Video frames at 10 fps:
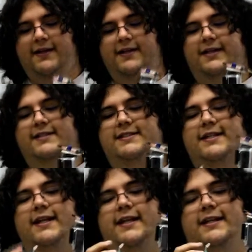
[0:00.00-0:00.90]
is
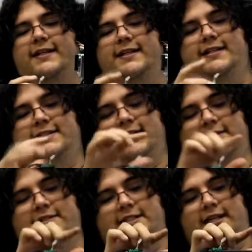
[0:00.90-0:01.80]
the LED is
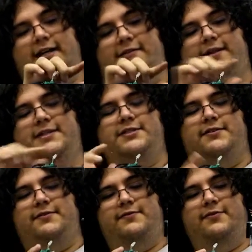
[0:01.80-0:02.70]
in sight range
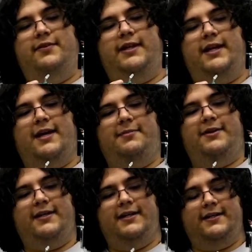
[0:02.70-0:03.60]
of the
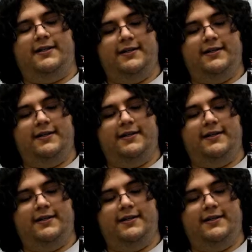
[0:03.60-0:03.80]
camera here.